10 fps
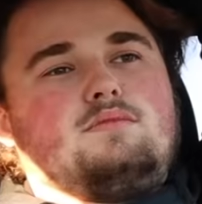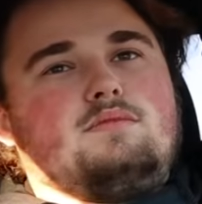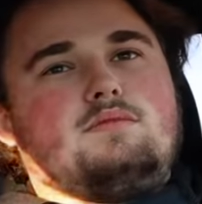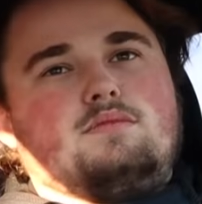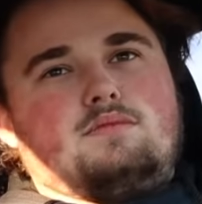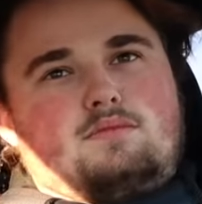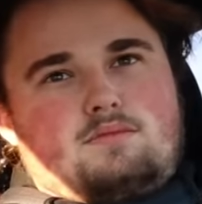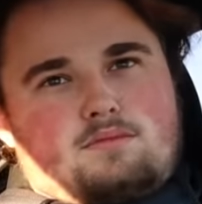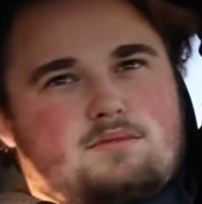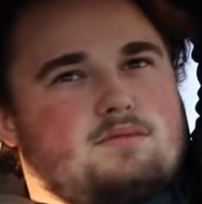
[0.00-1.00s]

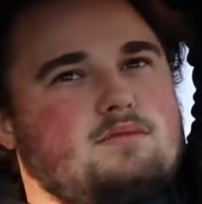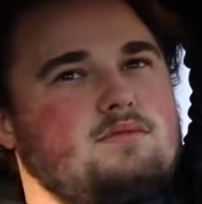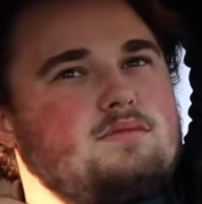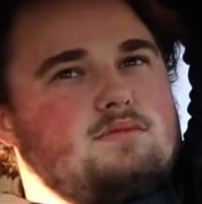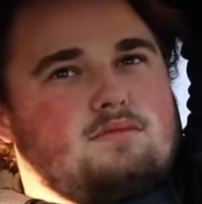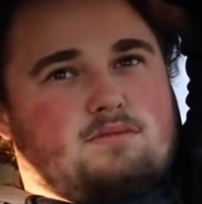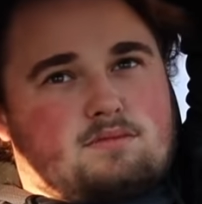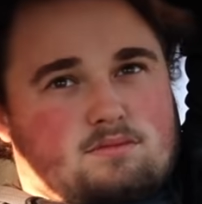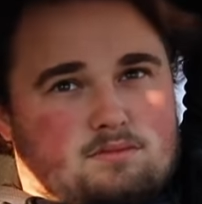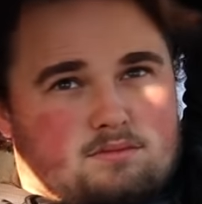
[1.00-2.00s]

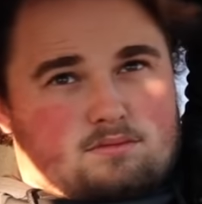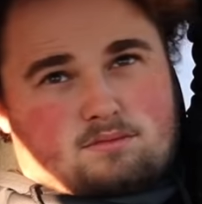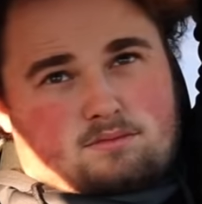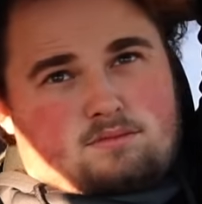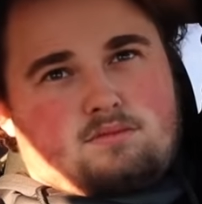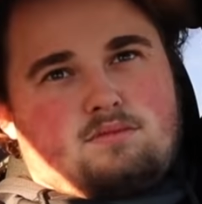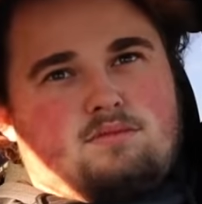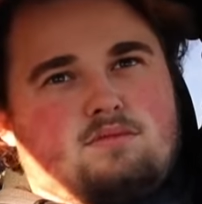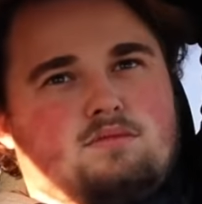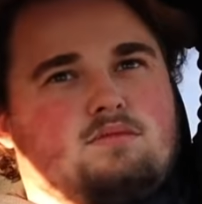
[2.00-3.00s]

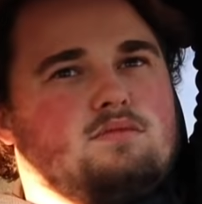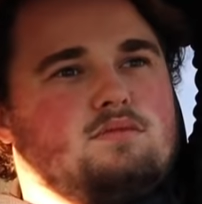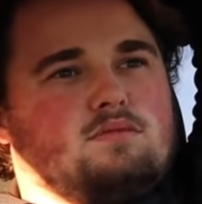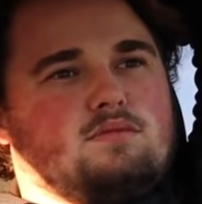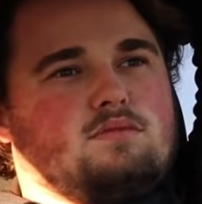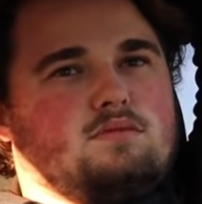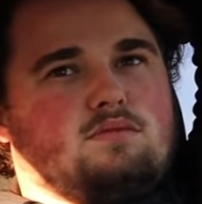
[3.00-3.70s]
(silent)